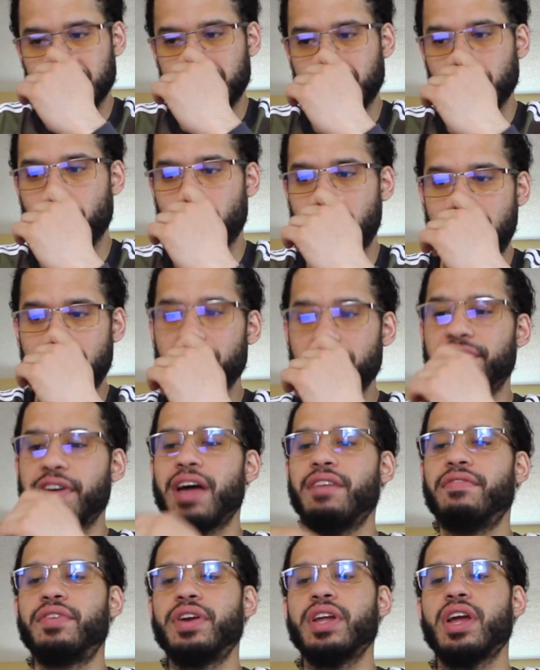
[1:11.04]
So out of
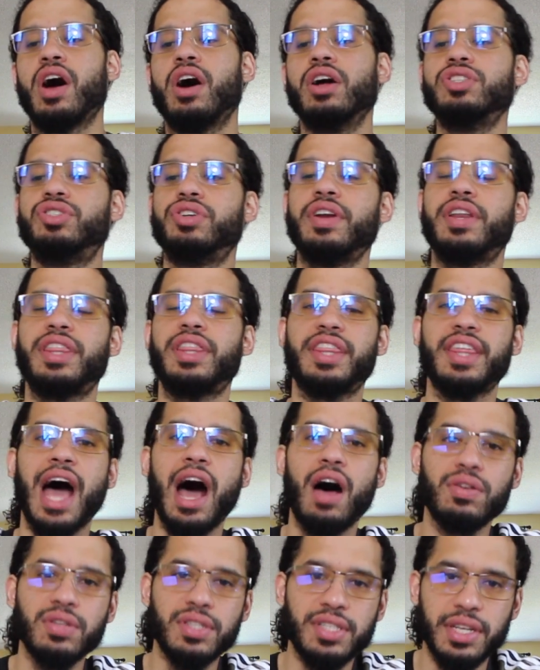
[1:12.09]
every
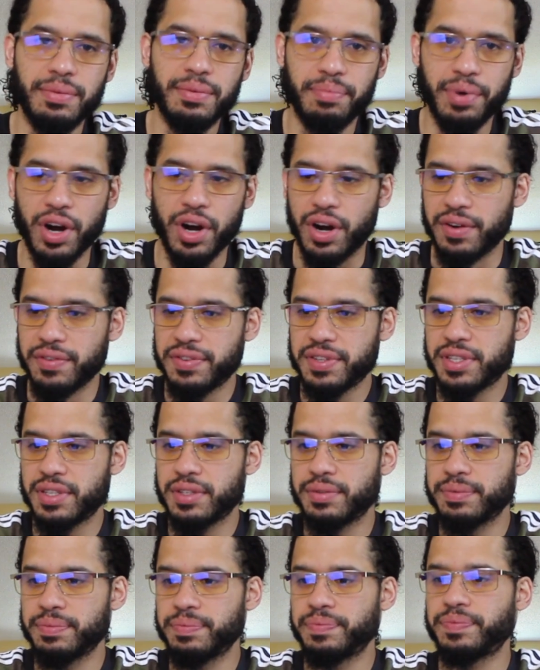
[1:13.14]
100,000
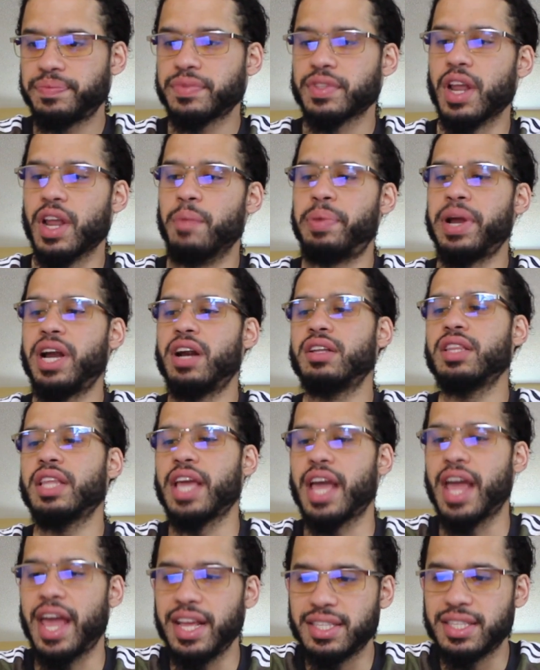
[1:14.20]
births,
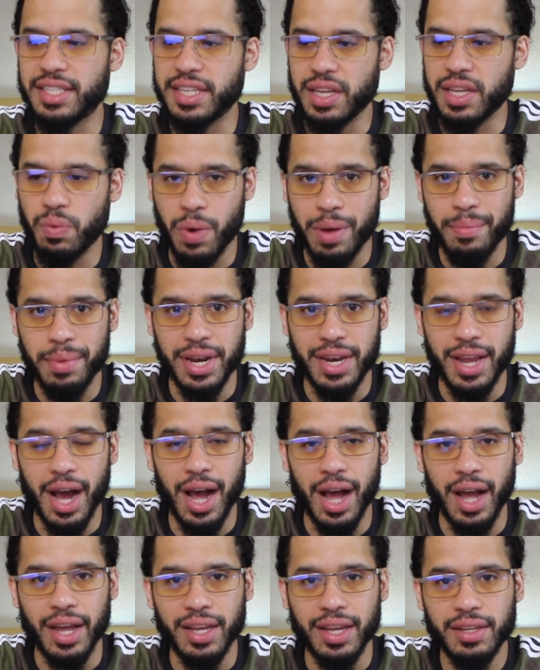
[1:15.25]
apparently 18 women
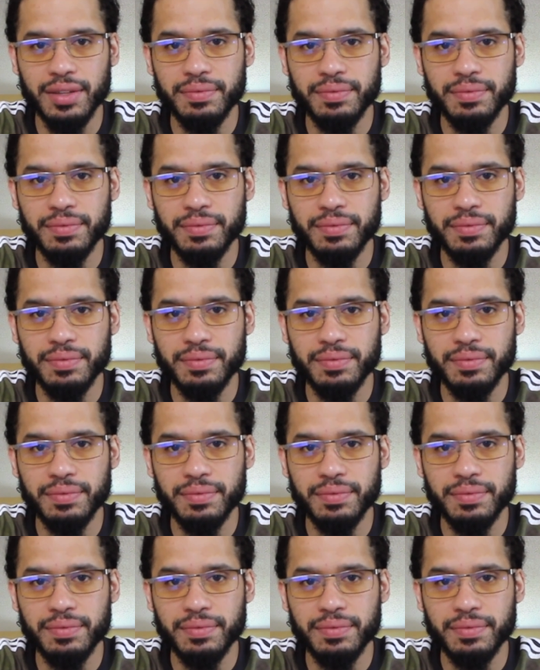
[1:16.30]
die.